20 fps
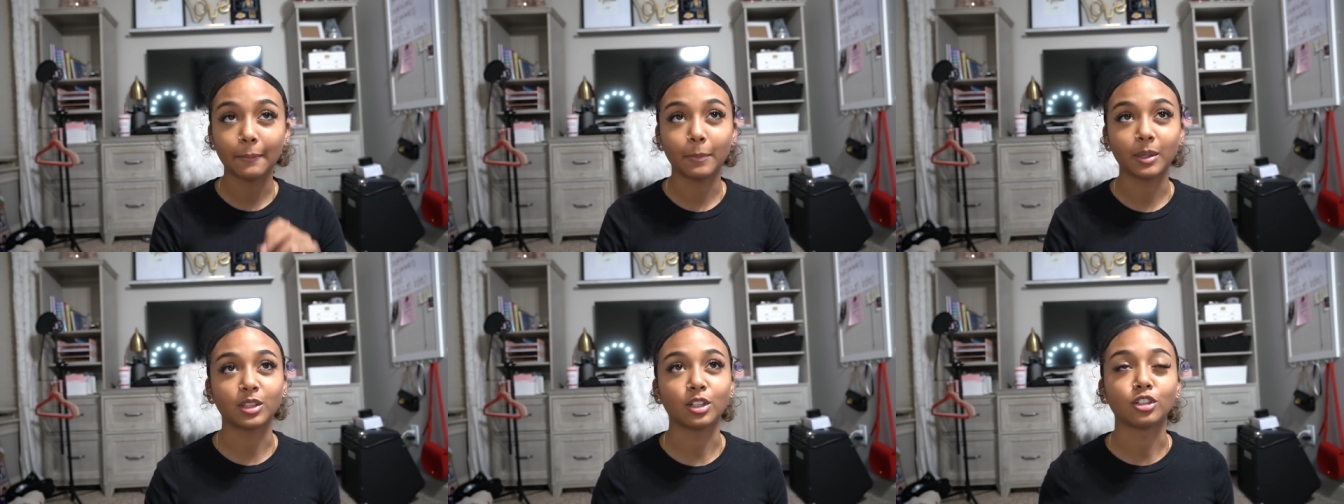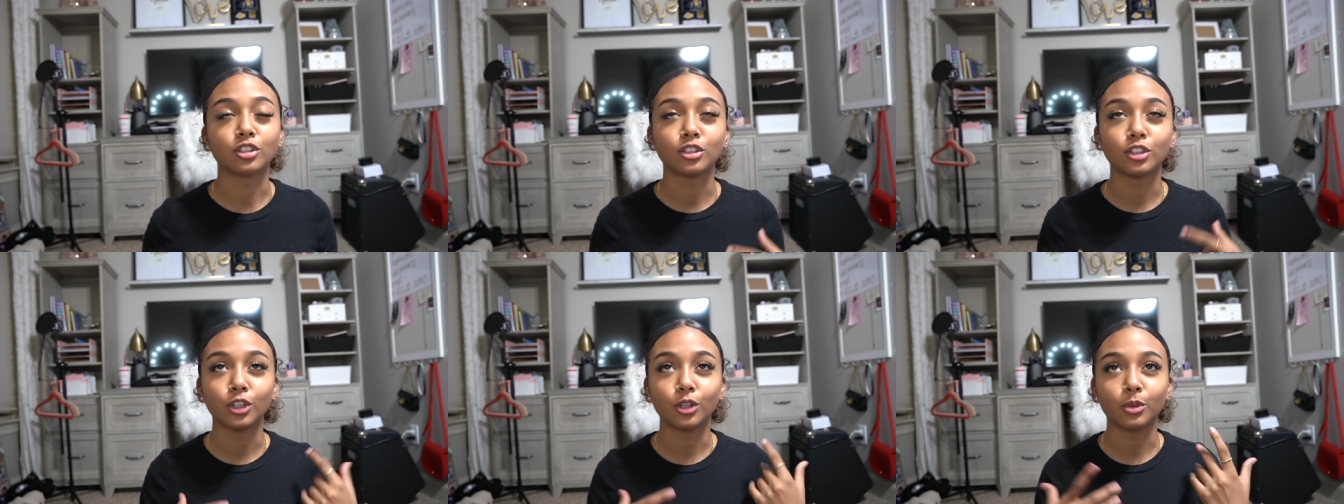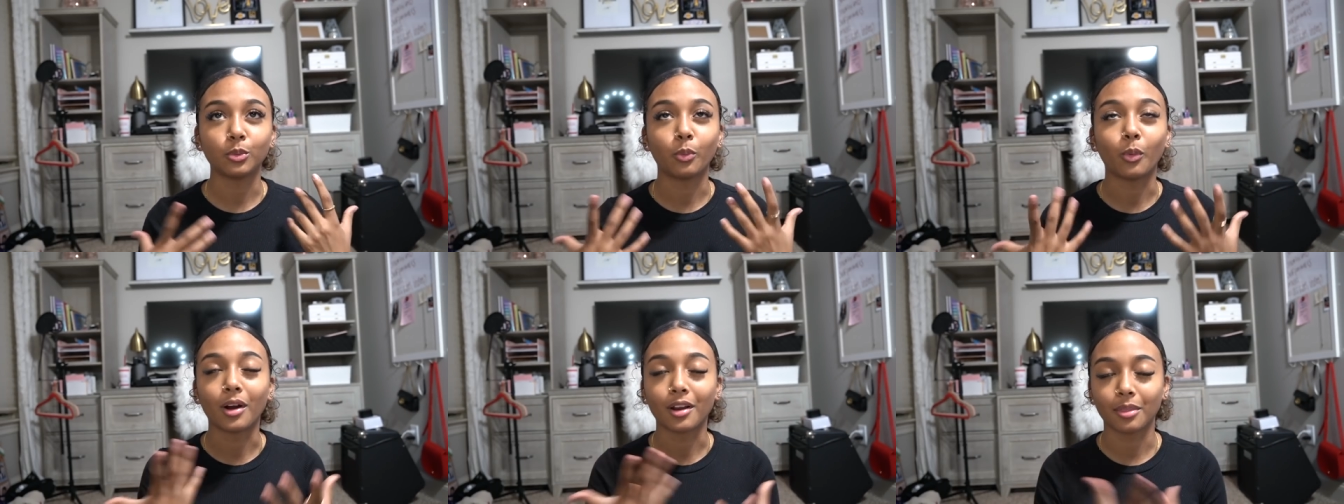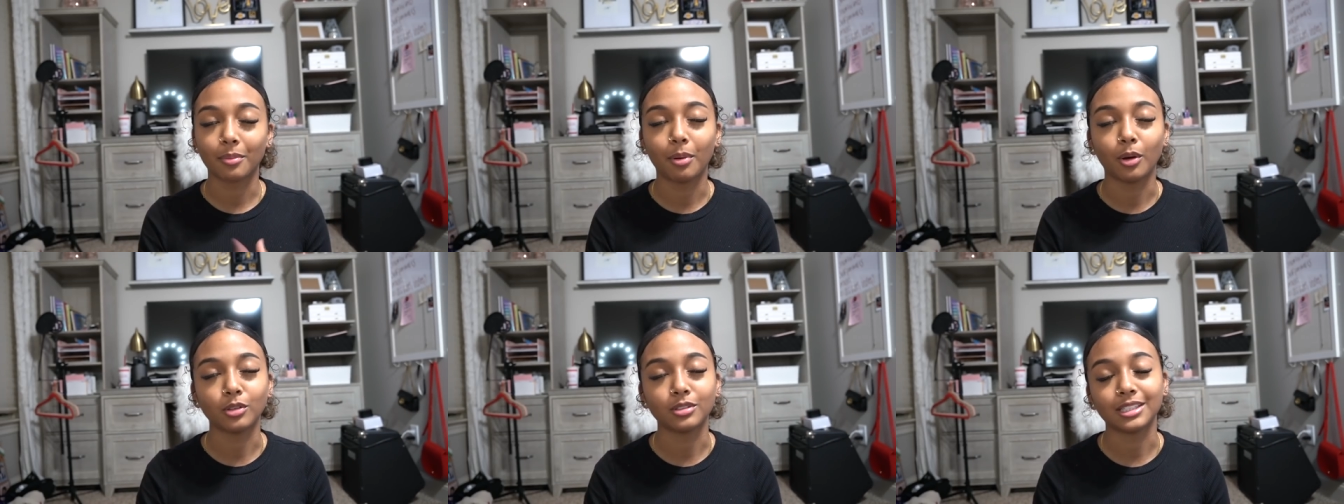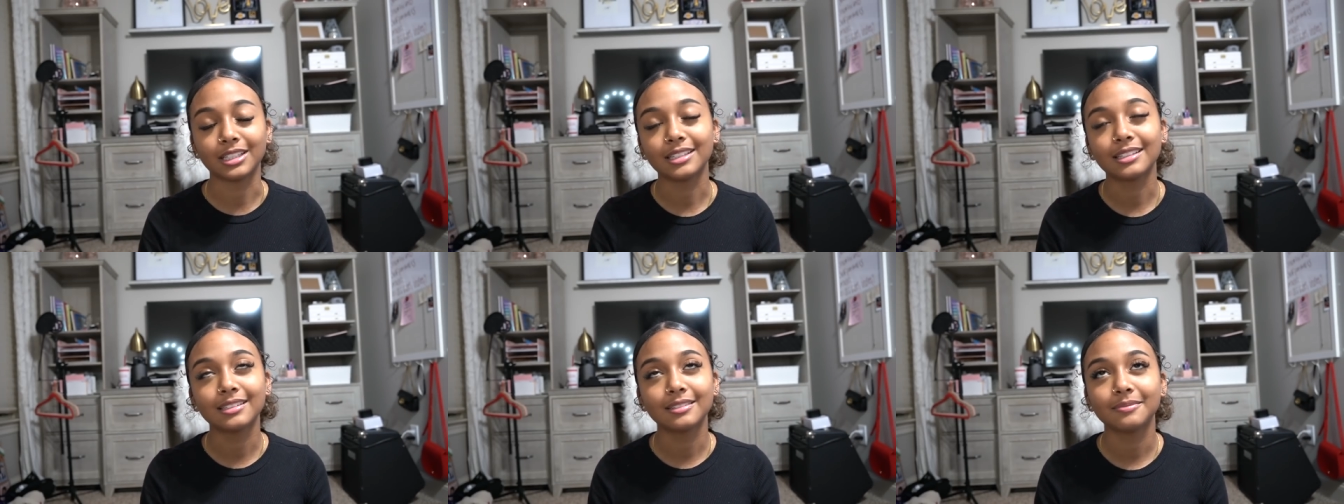but they're still worth
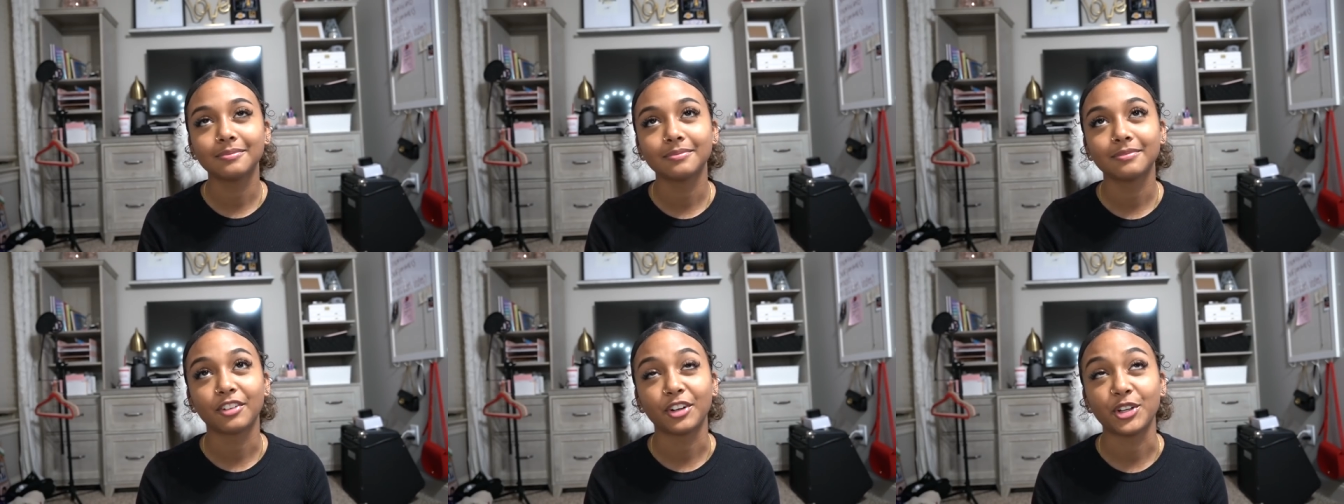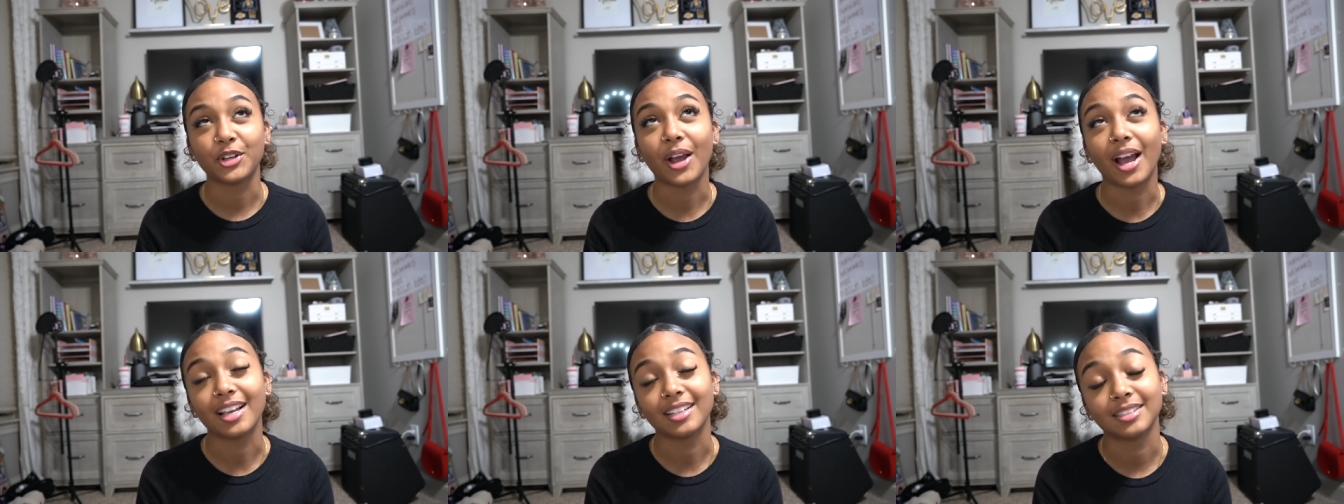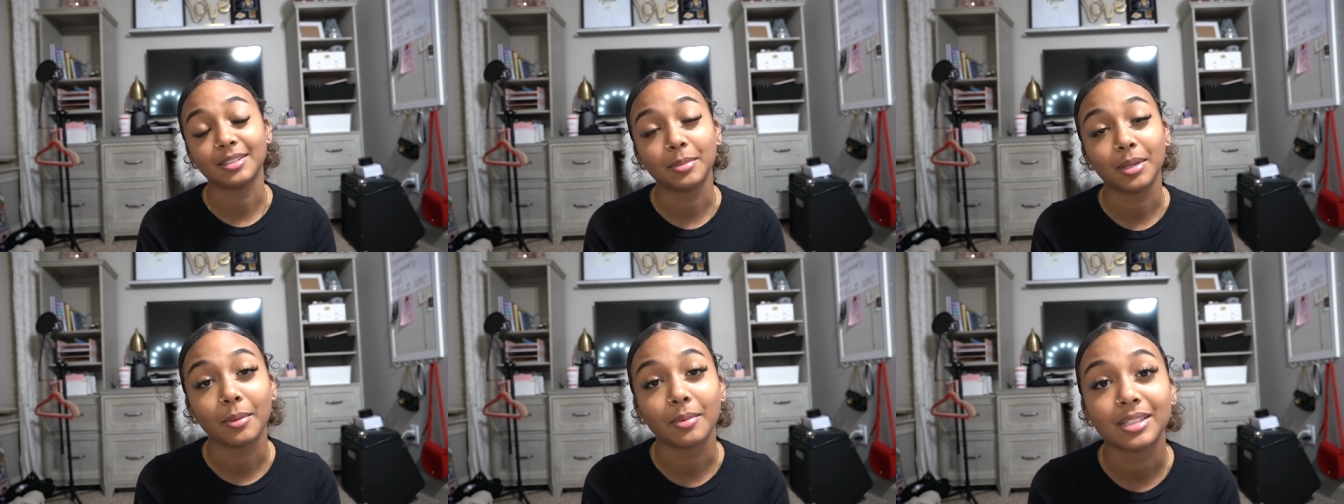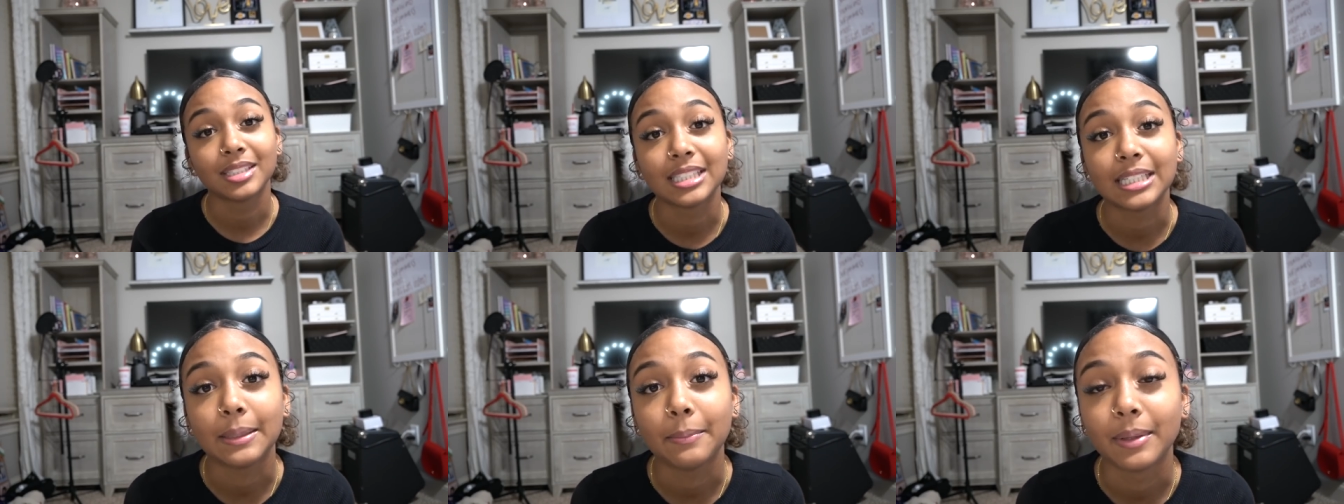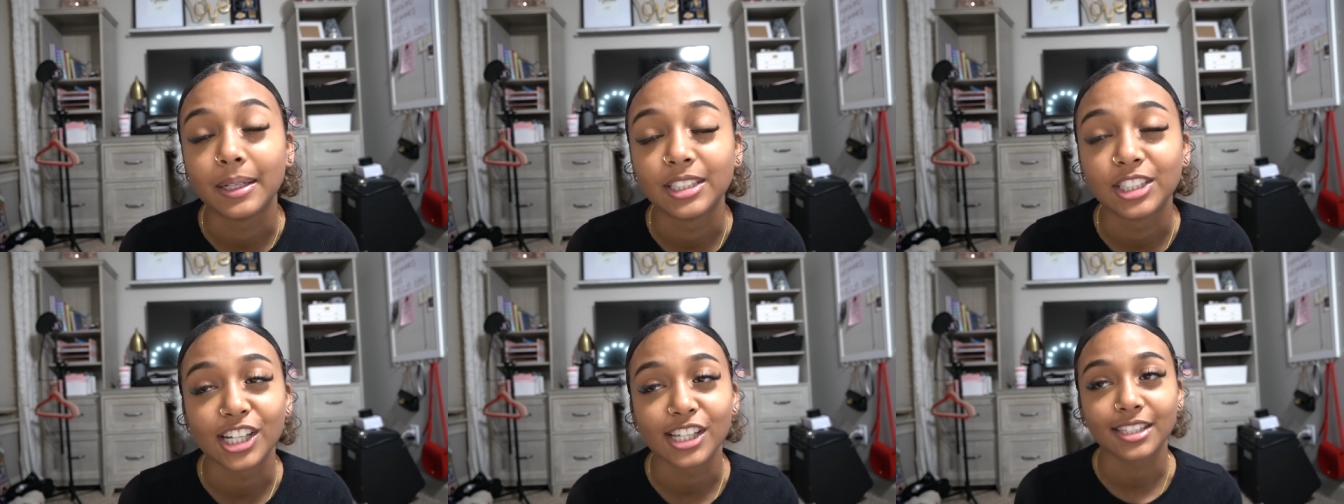posting for you guys to be able to see,
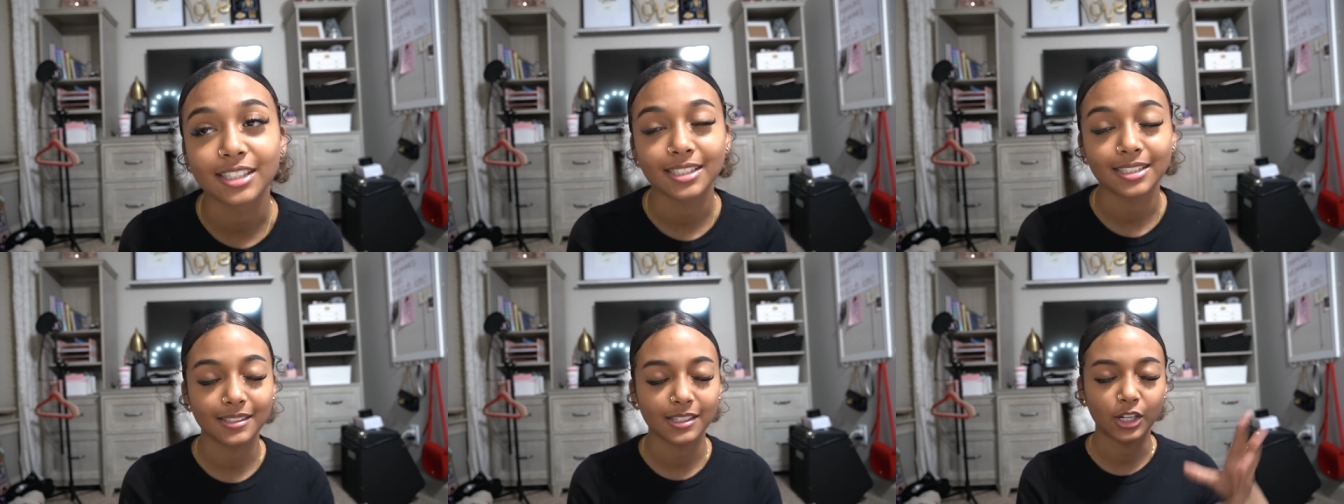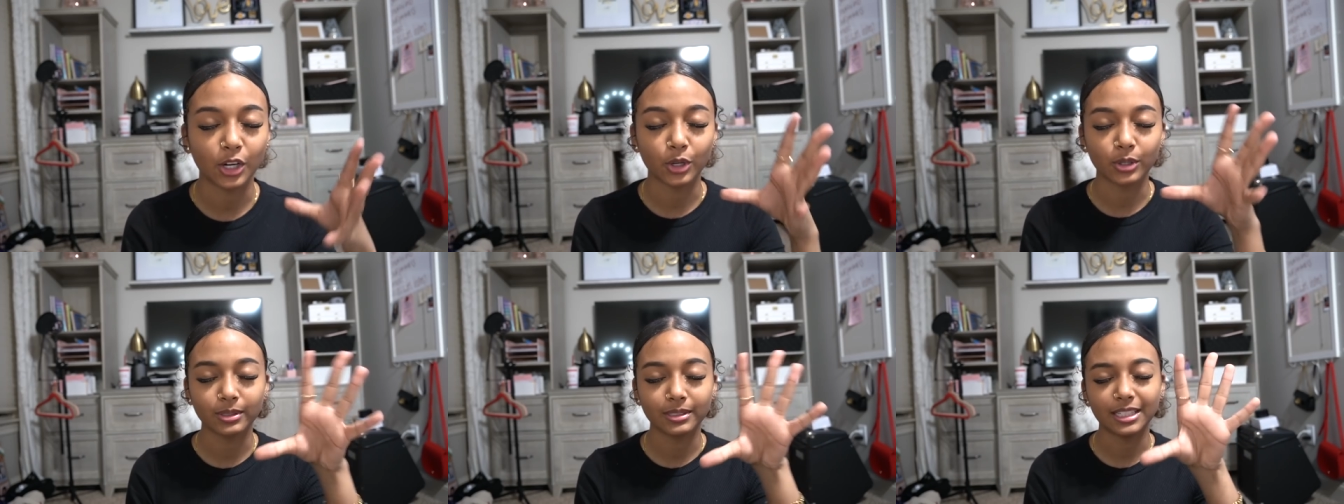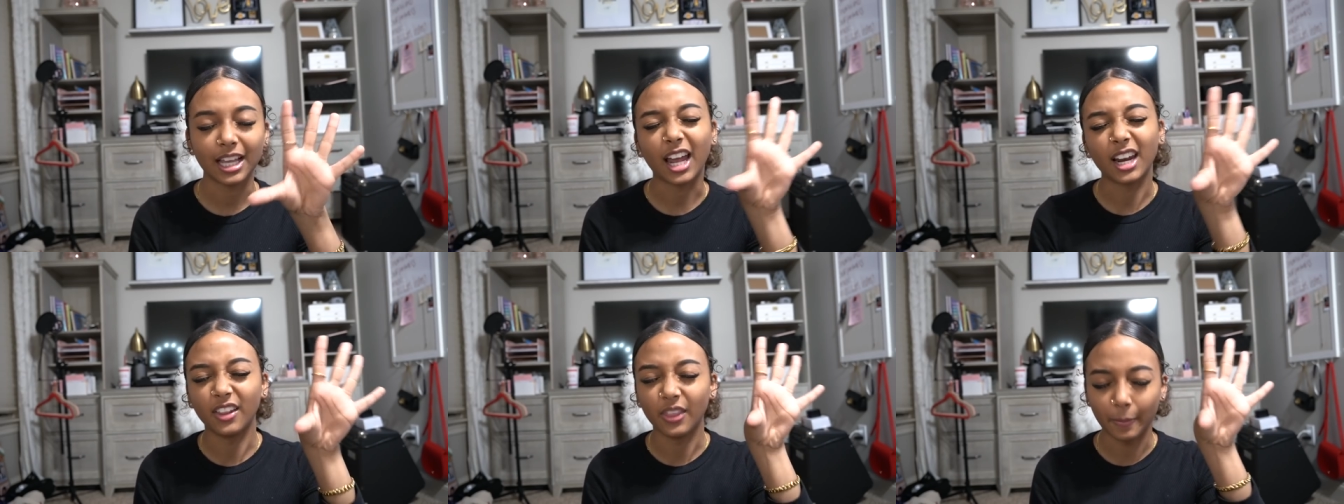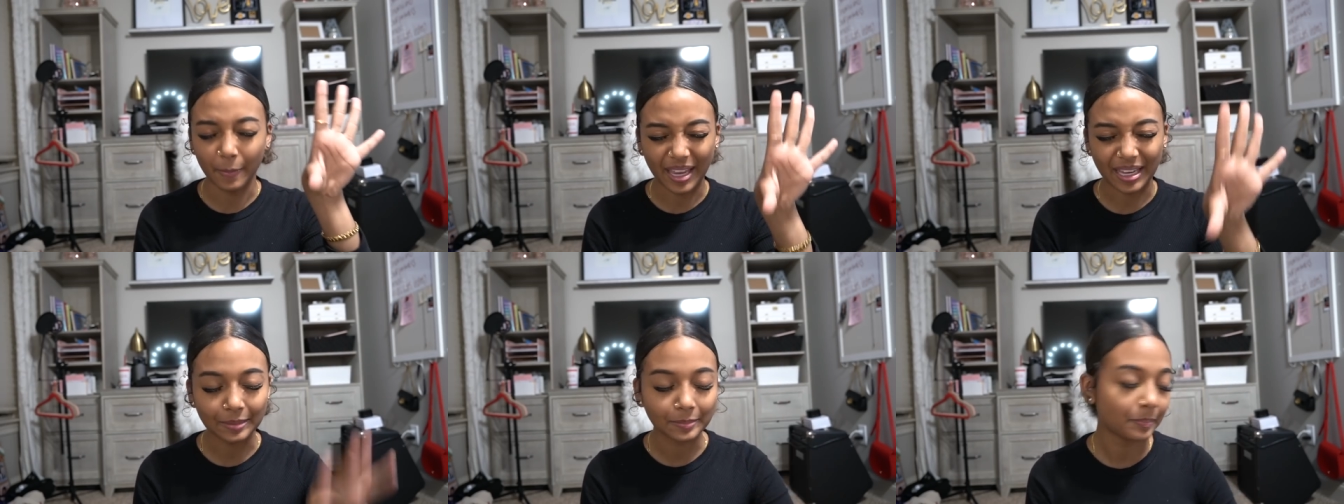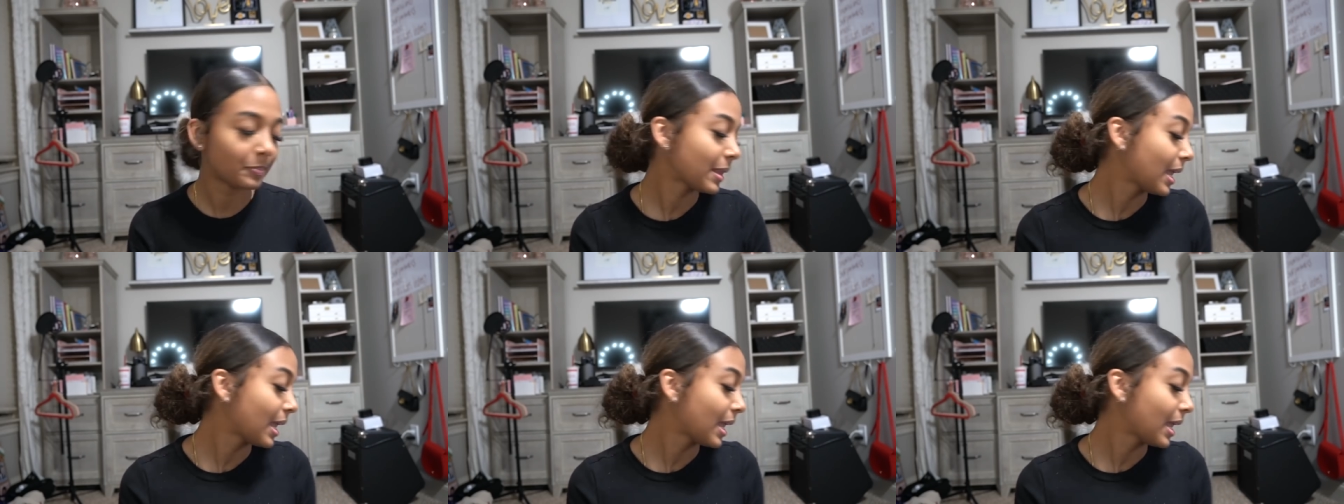but just, you know, not on the main.